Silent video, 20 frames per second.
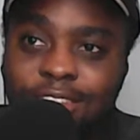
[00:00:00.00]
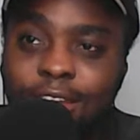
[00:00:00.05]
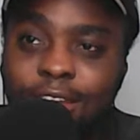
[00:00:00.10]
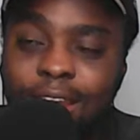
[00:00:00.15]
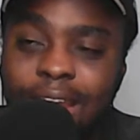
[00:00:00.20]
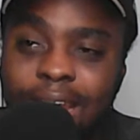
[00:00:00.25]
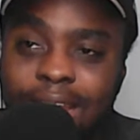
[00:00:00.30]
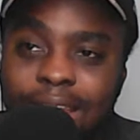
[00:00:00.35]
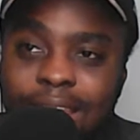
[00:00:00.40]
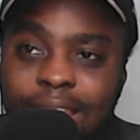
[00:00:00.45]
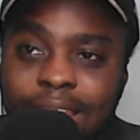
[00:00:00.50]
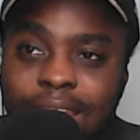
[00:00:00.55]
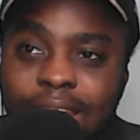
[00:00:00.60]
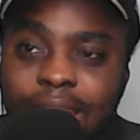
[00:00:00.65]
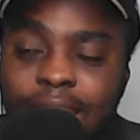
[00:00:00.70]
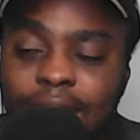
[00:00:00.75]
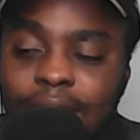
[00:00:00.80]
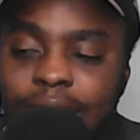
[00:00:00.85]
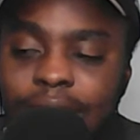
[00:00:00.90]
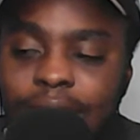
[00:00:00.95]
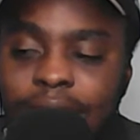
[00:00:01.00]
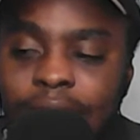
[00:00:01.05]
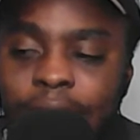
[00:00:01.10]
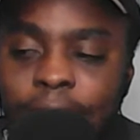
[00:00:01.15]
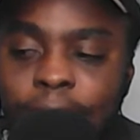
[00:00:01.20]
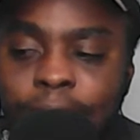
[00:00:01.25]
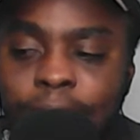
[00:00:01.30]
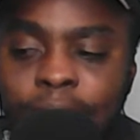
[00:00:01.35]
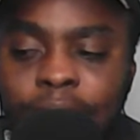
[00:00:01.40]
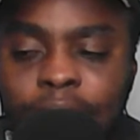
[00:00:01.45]
Solanke and
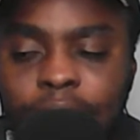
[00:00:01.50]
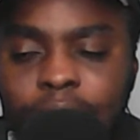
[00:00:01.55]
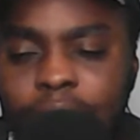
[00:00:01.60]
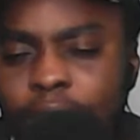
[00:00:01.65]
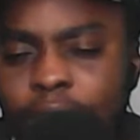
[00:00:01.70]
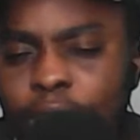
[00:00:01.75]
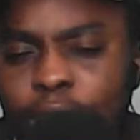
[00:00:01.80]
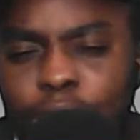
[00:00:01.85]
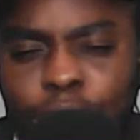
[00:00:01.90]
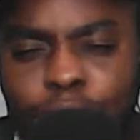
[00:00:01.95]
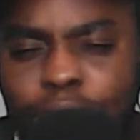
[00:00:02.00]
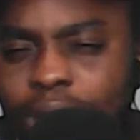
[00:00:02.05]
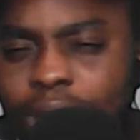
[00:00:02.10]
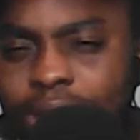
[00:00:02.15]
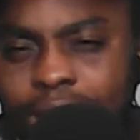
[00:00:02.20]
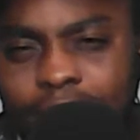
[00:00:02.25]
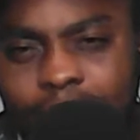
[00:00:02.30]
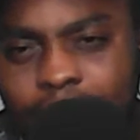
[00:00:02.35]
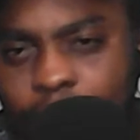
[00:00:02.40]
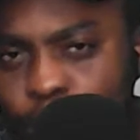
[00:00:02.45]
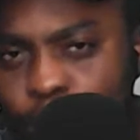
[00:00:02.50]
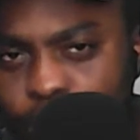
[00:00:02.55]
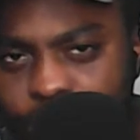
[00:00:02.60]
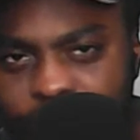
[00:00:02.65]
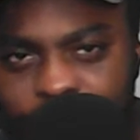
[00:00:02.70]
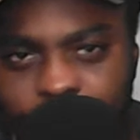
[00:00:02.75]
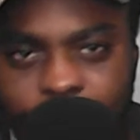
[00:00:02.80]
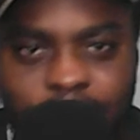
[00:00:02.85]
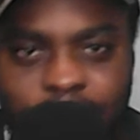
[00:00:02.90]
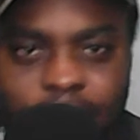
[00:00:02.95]
I don't know who the other guy was
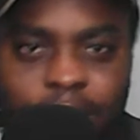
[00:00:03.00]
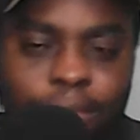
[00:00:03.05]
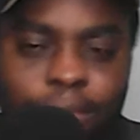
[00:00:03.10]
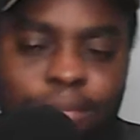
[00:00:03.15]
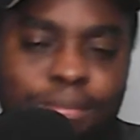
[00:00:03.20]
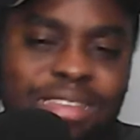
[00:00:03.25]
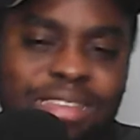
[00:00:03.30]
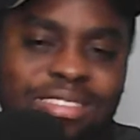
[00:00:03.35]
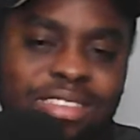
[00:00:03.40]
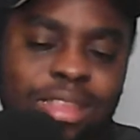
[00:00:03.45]
that missed